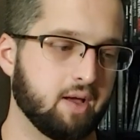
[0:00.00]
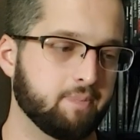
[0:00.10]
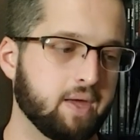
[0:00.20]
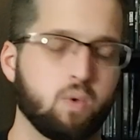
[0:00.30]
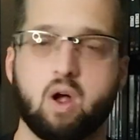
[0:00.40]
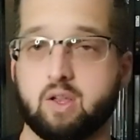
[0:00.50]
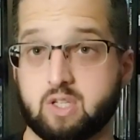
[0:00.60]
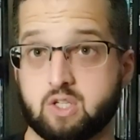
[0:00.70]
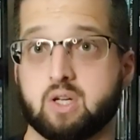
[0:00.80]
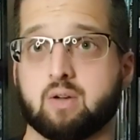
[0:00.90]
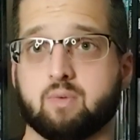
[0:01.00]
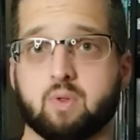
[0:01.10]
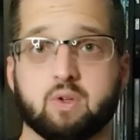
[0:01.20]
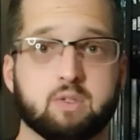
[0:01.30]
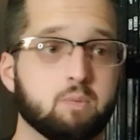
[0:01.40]
they were auditioning for
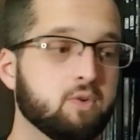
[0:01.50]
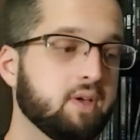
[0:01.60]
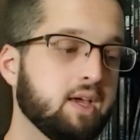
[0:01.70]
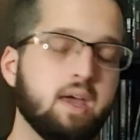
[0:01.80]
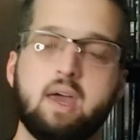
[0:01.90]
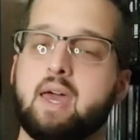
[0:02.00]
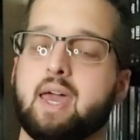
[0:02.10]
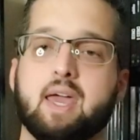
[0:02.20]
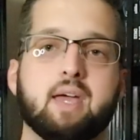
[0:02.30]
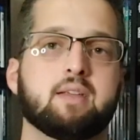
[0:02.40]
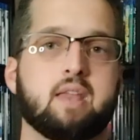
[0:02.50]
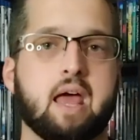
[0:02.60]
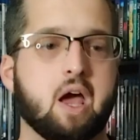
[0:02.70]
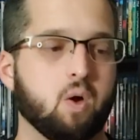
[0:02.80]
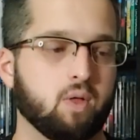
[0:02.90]
this movie. And
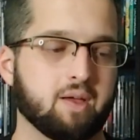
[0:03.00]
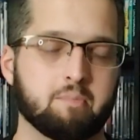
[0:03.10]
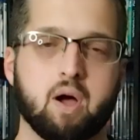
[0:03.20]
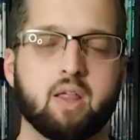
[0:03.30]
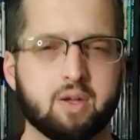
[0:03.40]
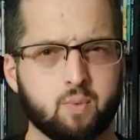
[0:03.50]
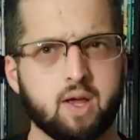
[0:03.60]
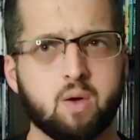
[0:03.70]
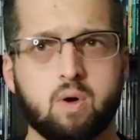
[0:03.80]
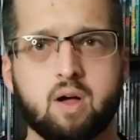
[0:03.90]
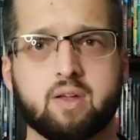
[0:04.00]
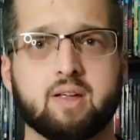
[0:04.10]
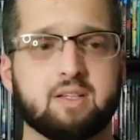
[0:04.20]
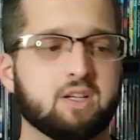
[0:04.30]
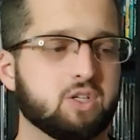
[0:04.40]
now, like Molly Ringwald
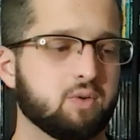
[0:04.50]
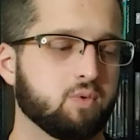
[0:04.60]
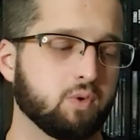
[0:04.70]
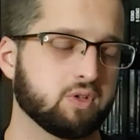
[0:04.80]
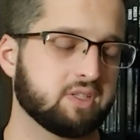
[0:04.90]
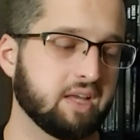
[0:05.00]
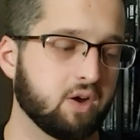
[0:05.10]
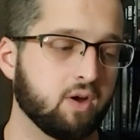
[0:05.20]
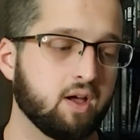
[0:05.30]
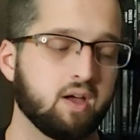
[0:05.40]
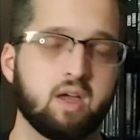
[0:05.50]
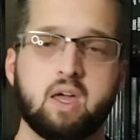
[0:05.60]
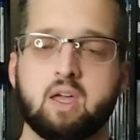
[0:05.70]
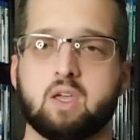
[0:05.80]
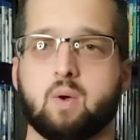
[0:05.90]
auditioned for Sarah.
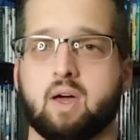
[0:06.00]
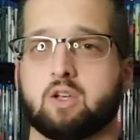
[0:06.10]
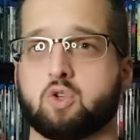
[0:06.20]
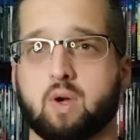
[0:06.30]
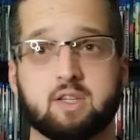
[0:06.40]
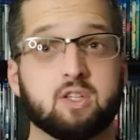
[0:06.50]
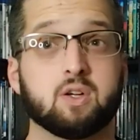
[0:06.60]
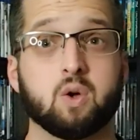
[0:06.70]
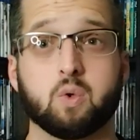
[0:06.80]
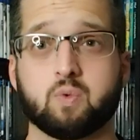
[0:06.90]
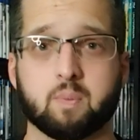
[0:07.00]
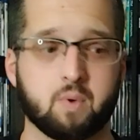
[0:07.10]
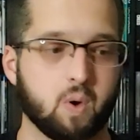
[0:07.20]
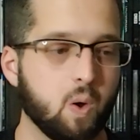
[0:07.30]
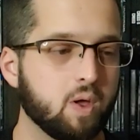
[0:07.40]
You had Tracy Gold from
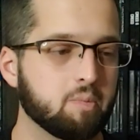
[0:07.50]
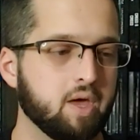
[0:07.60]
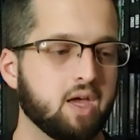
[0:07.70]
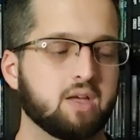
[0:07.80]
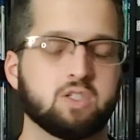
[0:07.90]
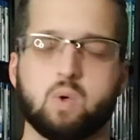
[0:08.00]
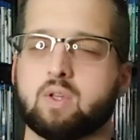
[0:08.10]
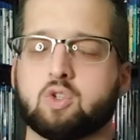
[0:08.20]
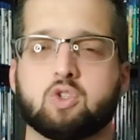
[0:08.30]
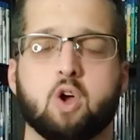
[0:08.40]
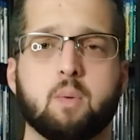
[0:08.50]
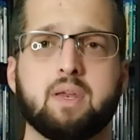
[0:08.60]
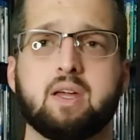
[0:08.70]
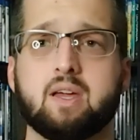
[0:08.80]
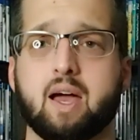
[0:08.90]
Growing Pains. You had so
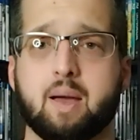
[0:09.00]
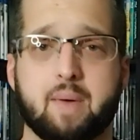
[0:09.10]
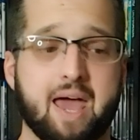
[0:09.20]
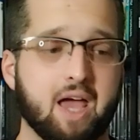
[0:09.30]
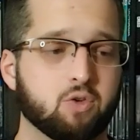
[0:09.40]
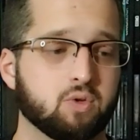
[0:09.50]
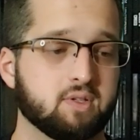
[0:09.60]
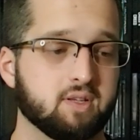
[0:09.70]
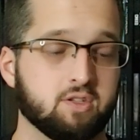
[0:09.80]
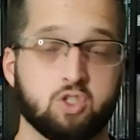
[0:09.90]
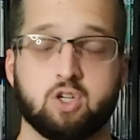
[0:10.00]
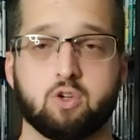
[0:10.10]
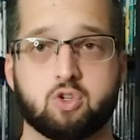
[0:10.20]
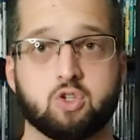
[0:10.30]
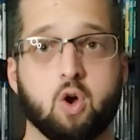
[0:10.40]
many actresses. Jill
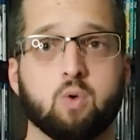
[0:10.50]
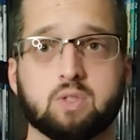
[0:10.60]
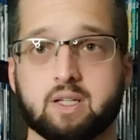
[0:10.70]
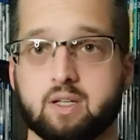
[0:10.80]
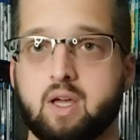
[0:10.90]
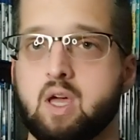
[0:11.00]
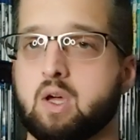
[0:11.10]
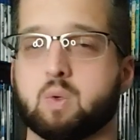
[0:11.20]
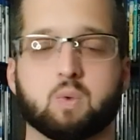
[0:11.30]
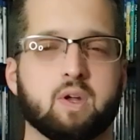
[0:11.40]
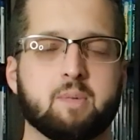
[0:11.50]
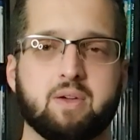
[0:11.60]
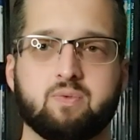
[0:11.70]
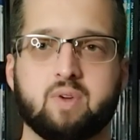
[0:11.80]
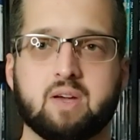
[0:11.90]
Sholin, who was one of my
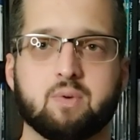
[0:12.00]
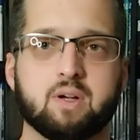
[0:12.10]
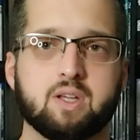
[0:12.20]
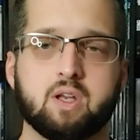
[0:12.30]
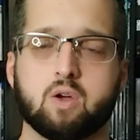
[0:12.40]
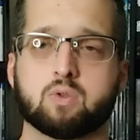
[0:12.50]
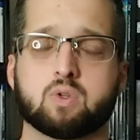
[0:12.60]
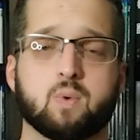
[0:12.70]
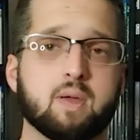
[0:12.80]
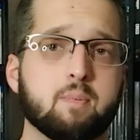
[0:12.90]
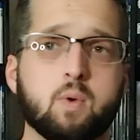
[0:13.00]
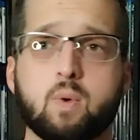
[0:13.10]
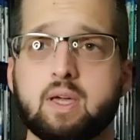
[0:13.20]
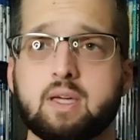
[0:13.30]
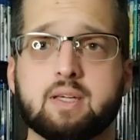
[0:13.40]
favorite, you know, scream
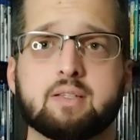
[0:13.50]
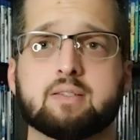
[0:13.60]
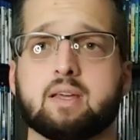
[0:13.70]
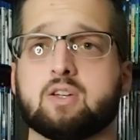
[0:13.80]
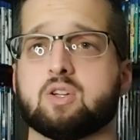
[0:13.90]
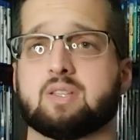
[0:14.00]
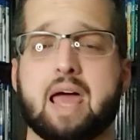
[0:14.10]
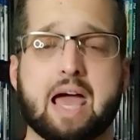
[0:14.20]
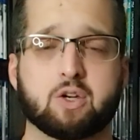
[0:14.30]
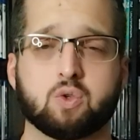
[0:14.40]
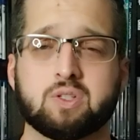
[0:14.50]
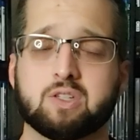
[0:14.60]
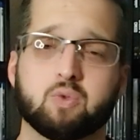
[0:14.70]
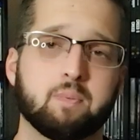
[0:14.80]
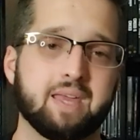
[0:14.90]
queens and just actresses
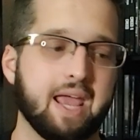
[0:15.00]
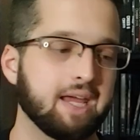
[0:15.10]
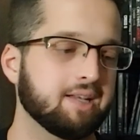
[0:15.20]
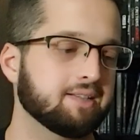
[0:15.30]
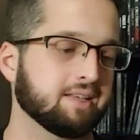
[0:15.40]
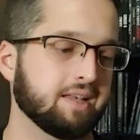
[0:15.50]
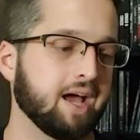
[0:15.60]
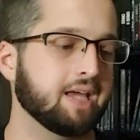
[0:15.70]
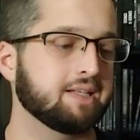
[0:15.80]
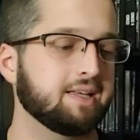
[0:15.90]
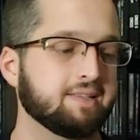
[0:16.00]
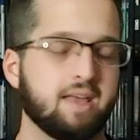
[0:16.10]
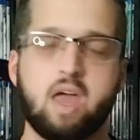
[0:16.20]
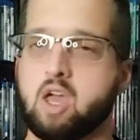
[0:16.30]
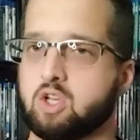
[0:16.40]
from the 80s and 90s.
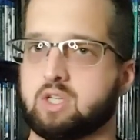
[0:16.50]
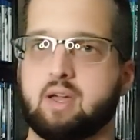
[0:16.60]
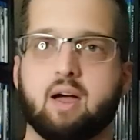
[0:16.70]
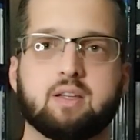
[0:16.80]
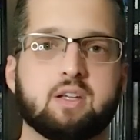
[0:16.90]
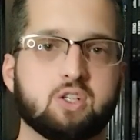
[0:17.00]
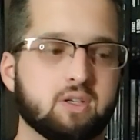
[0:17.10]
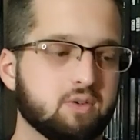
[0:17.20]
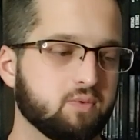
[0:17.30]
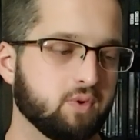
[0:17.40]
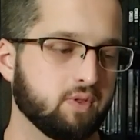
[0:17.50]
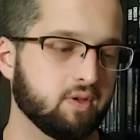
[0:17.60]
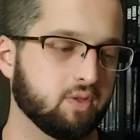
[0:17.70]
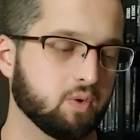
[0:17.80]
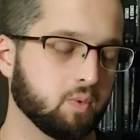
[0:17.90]
She auditioned for
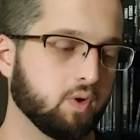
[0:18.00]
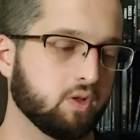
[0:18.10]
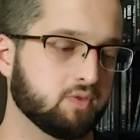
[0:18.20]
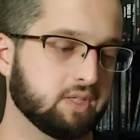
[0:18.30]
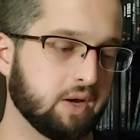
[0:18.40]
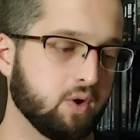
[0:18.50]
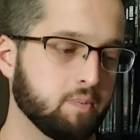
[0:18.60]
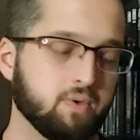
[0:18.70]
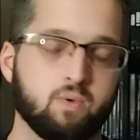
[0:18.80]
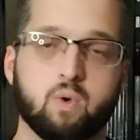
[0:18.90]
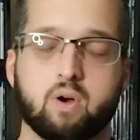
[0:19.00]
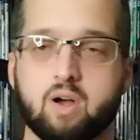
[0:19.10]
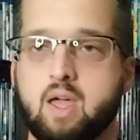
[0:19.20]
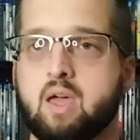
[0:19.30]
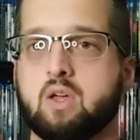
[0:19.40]
the role of Sarah before
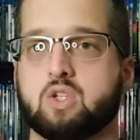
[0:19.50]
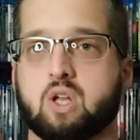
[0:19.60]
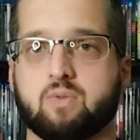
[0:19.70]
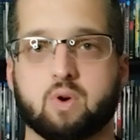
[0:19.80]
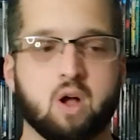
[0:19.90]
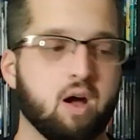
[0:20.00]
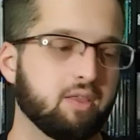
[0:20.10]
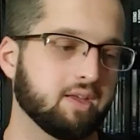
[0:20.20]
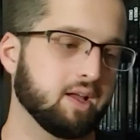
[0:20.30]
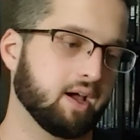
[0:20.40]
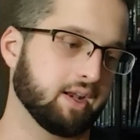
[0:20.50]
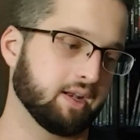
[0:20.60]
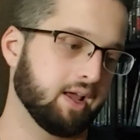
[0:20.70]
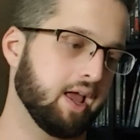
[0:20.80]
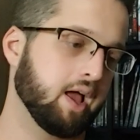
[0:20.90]
Jennifer Connelly got it.